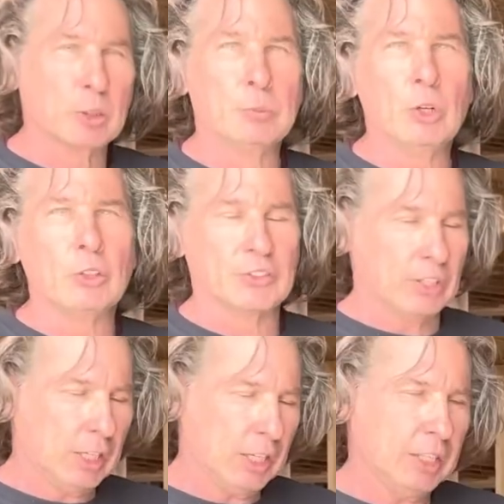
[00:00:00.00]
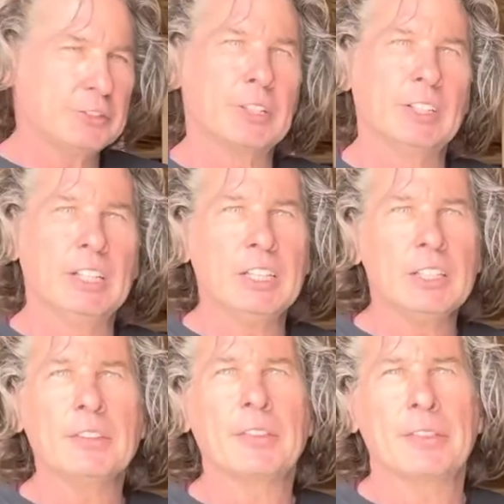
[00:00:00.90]
bolts,
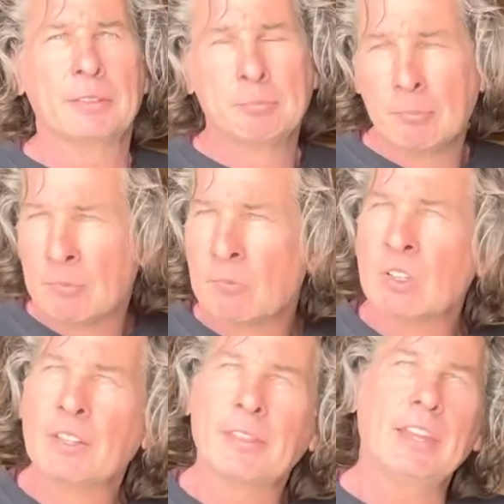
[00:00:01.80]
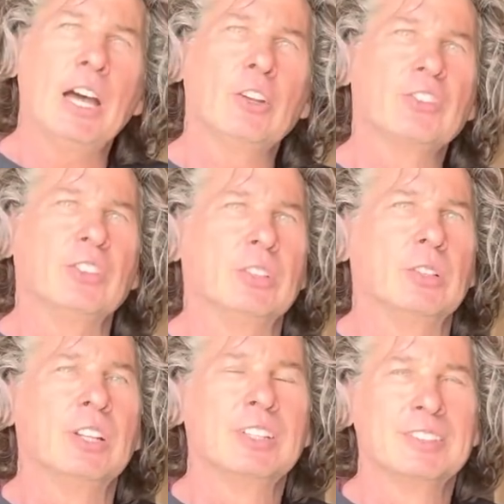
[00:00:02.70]
180,000
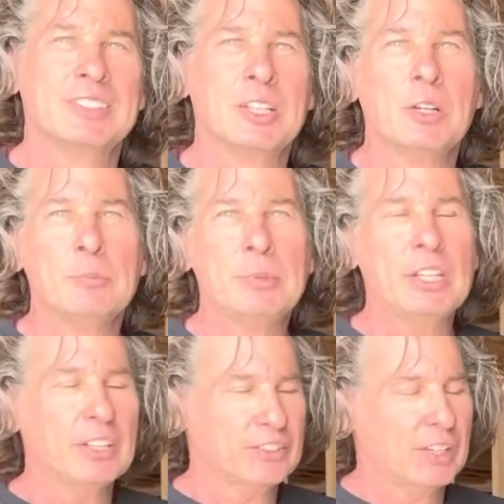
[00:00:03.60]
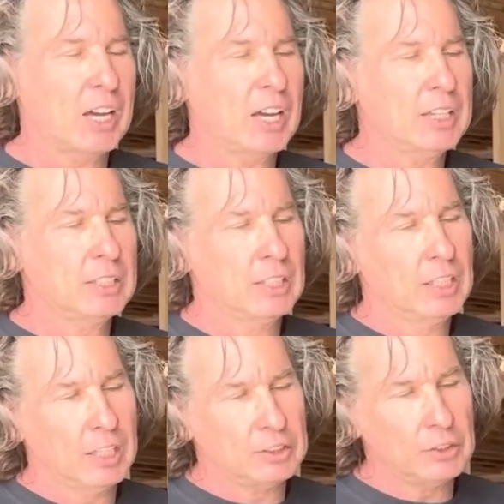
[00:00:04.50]
PSI,
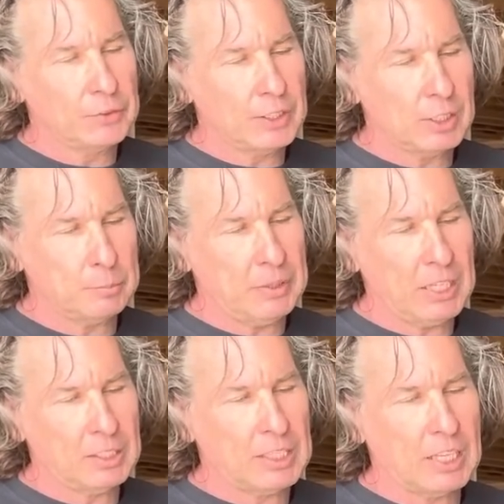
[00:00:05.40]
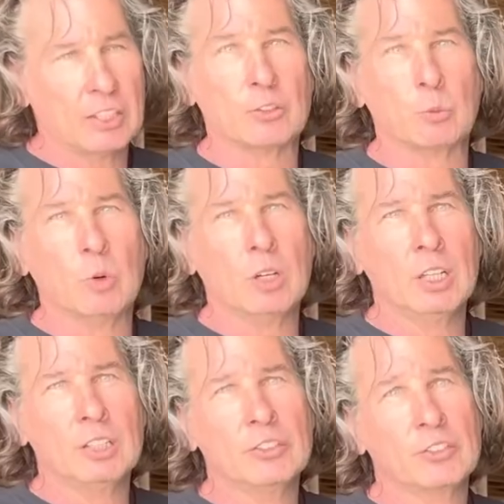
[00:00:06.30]
and you think, man, that is
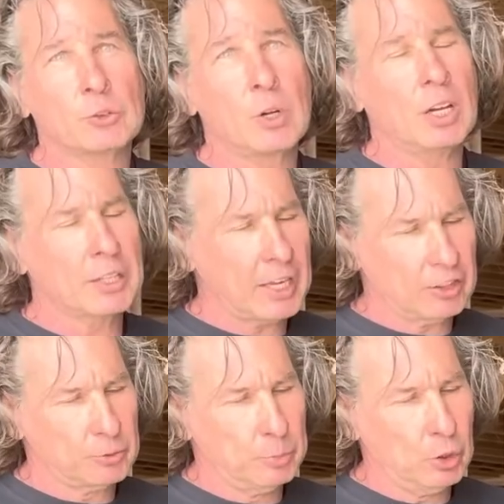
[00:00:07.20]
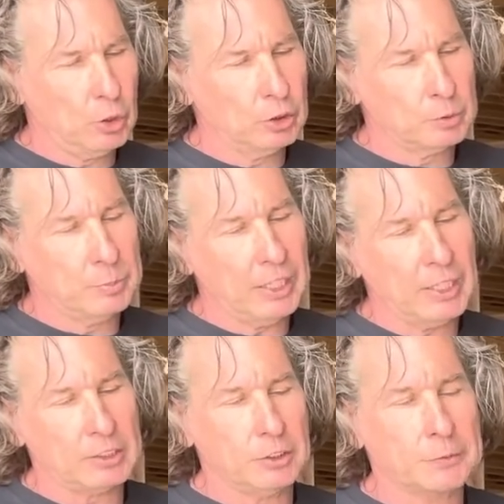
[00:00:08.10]
one strong ass bolt, but
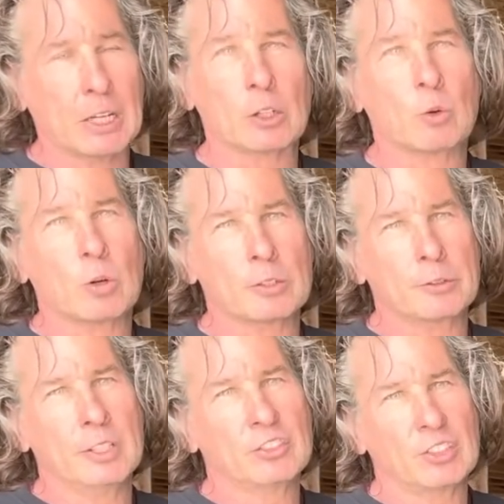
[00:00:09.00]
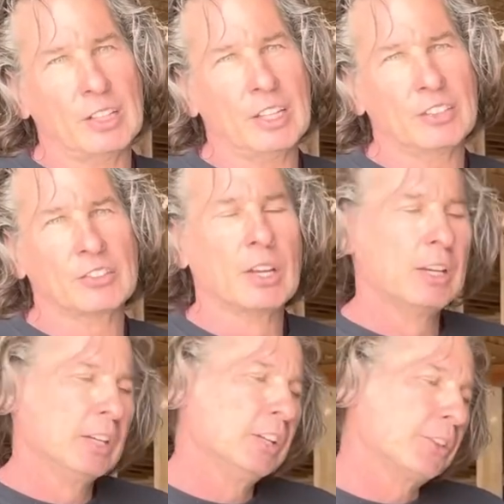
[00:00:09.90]
you've got a 1/4 inch less
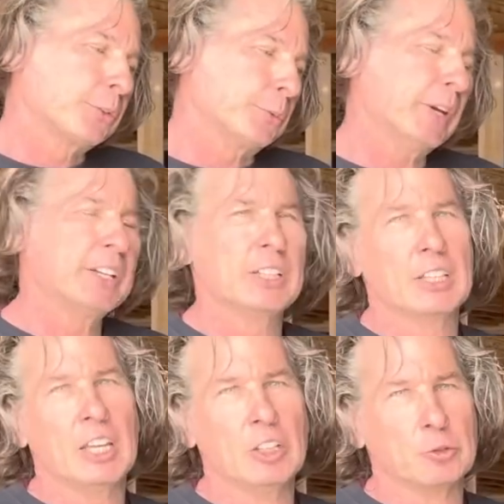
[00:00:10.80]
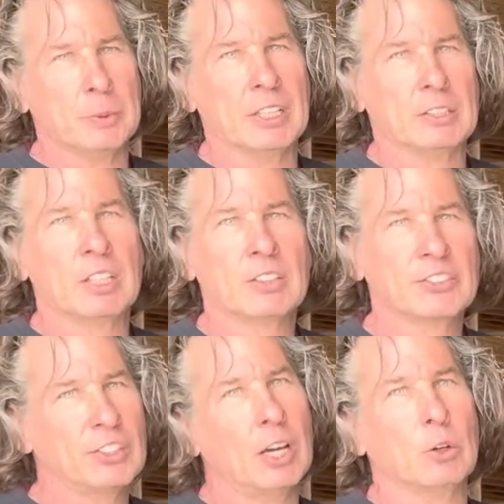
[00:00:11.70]
thread engagement.
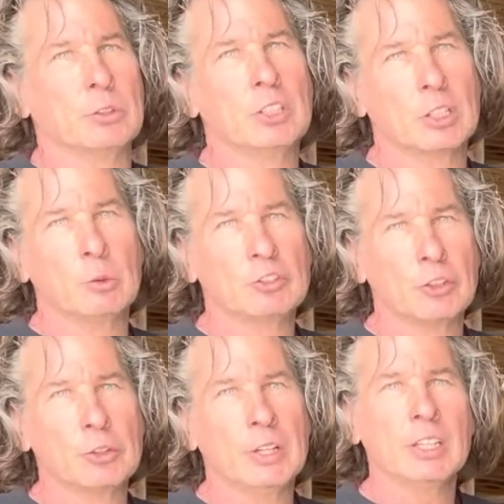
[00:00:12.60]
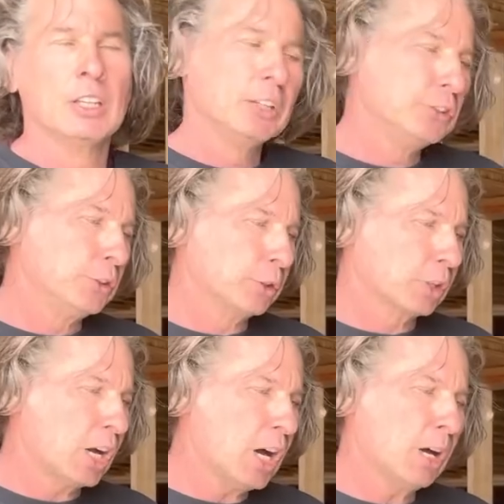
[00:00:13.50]
So, you know what you're doing? You're
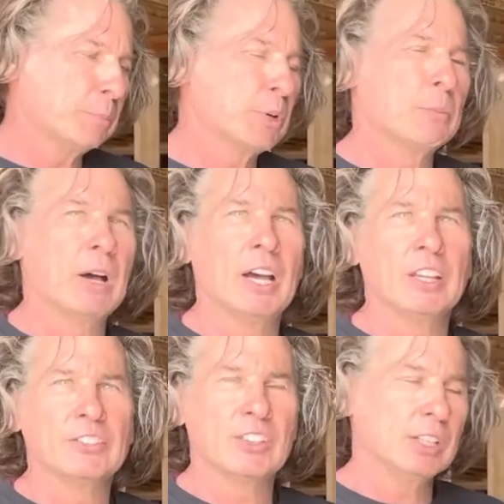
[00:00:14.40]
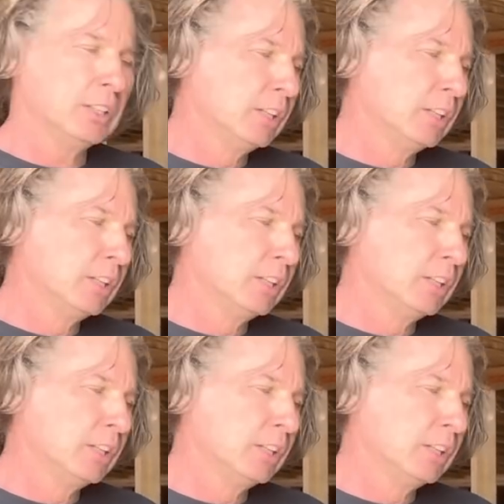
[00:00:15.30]
compromising